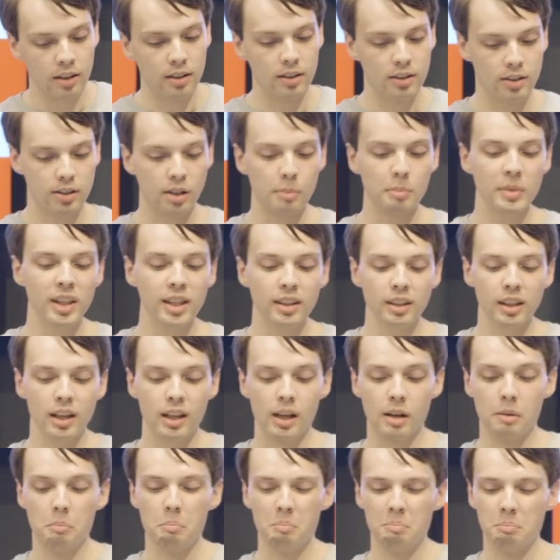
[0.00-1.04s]
Something
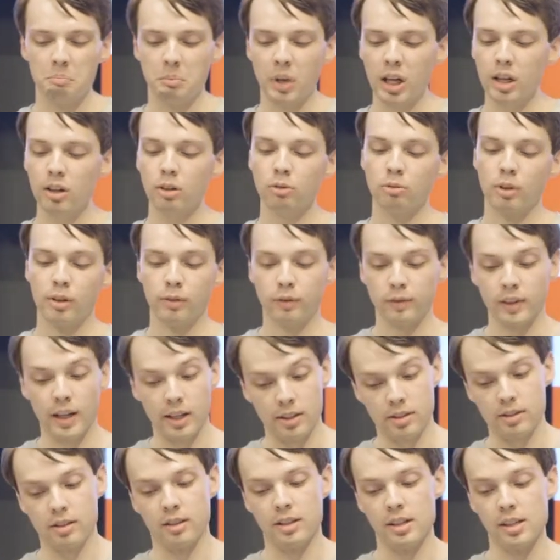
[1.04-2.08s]
that better
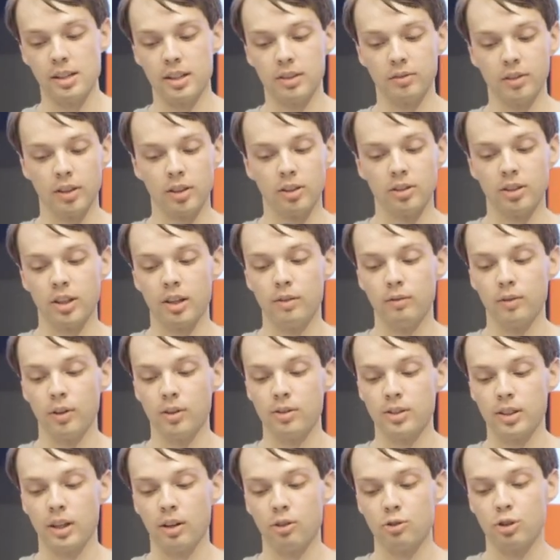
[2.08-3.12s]
reflects the needs of our
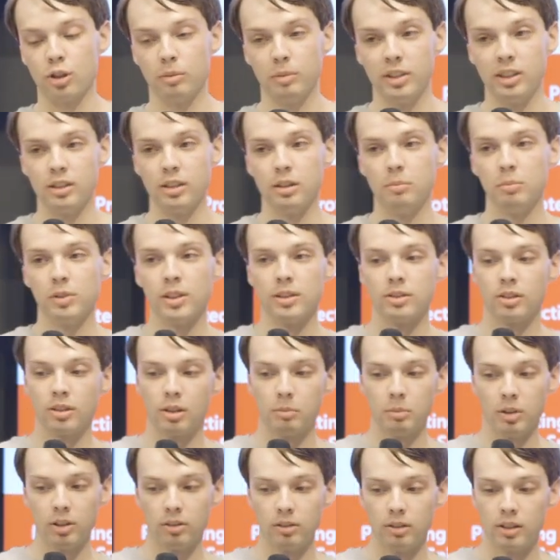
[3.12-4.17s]
diverse LGBT plus
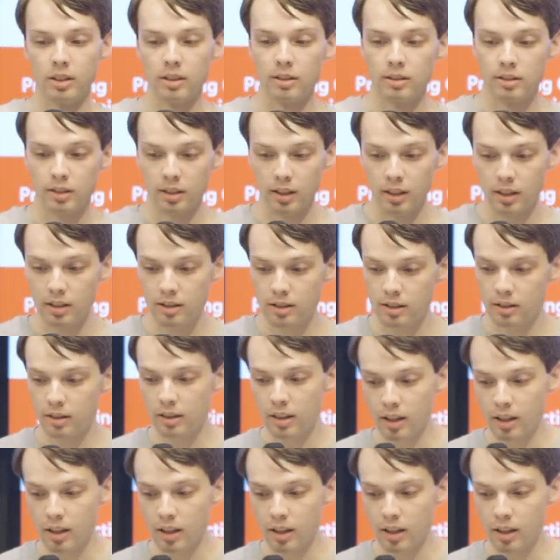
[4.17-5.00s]
communities is